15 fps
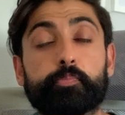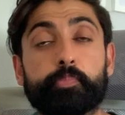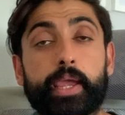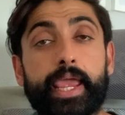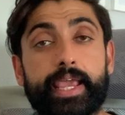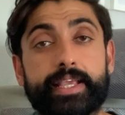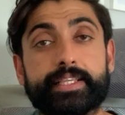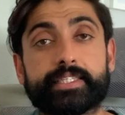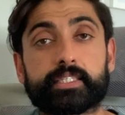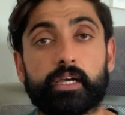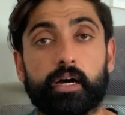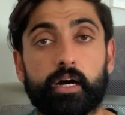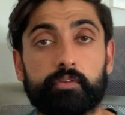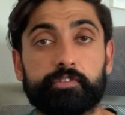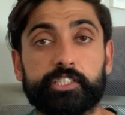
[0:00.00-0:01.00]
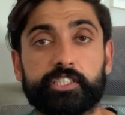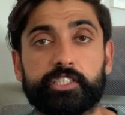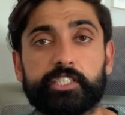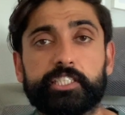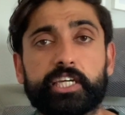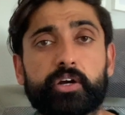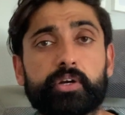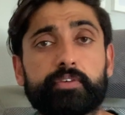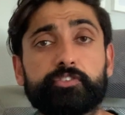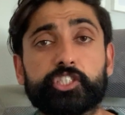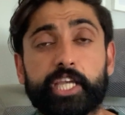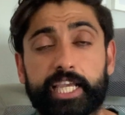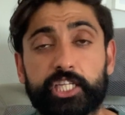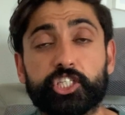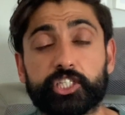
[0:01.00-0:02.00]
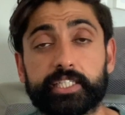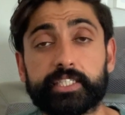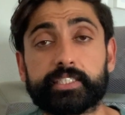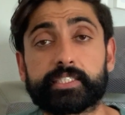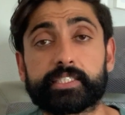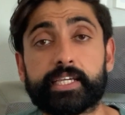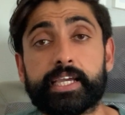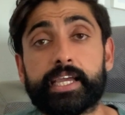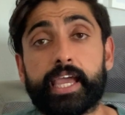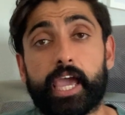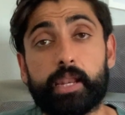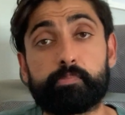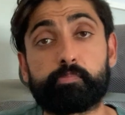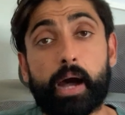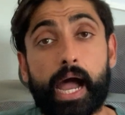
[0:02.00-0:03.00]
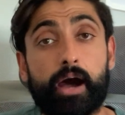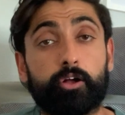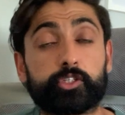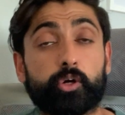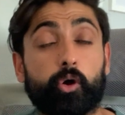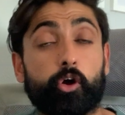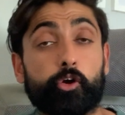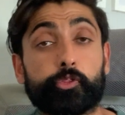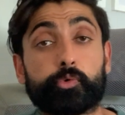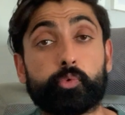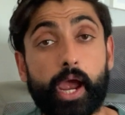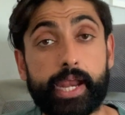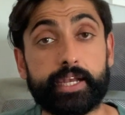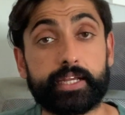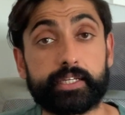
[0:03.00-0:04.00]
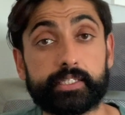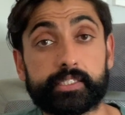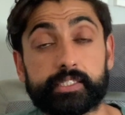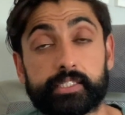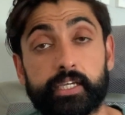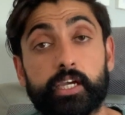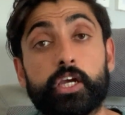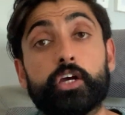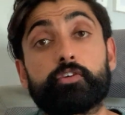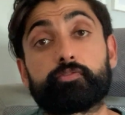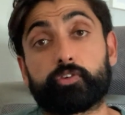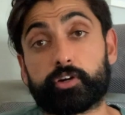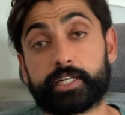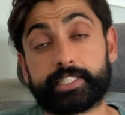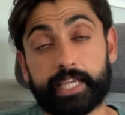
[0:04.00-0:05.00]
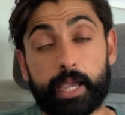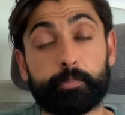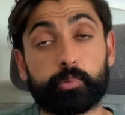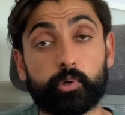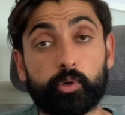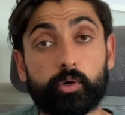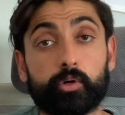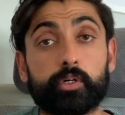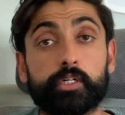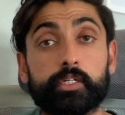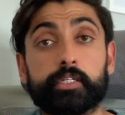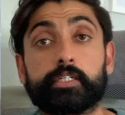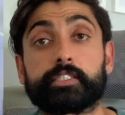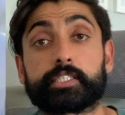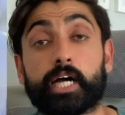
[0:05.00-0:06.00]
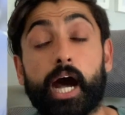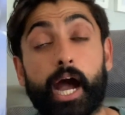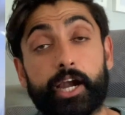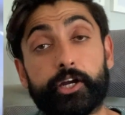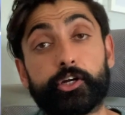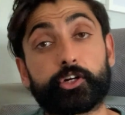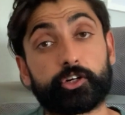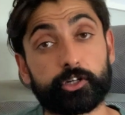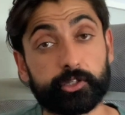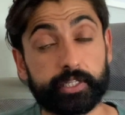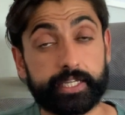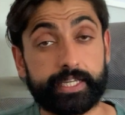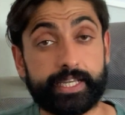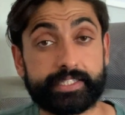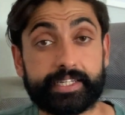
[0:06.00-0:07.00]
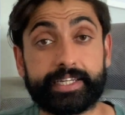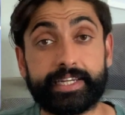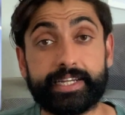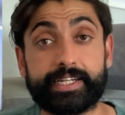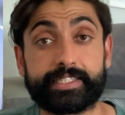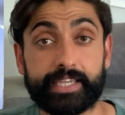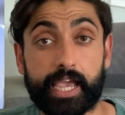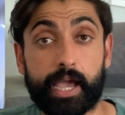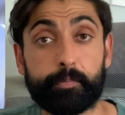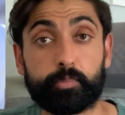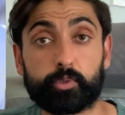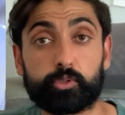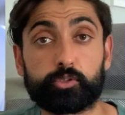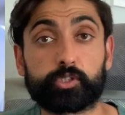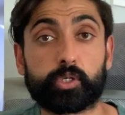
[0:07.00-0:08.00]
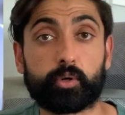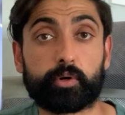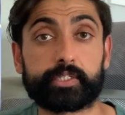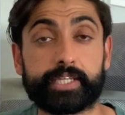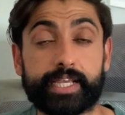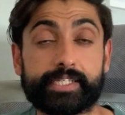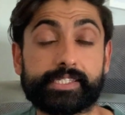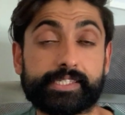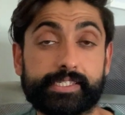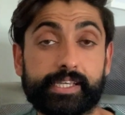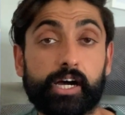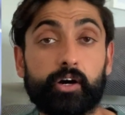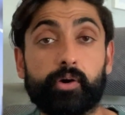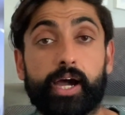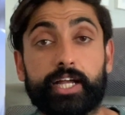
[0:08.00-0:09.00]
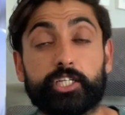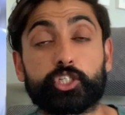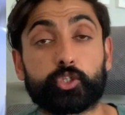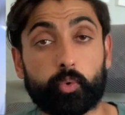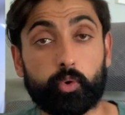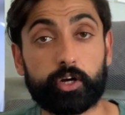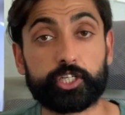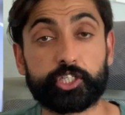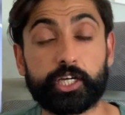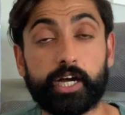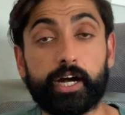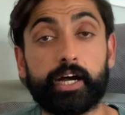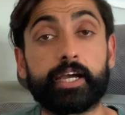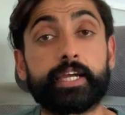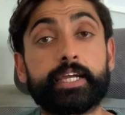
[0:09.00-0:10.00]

pace of degenerative changes and mild arthritis. For example, Todd Gurley is a key example who tore his ACL at Georgia,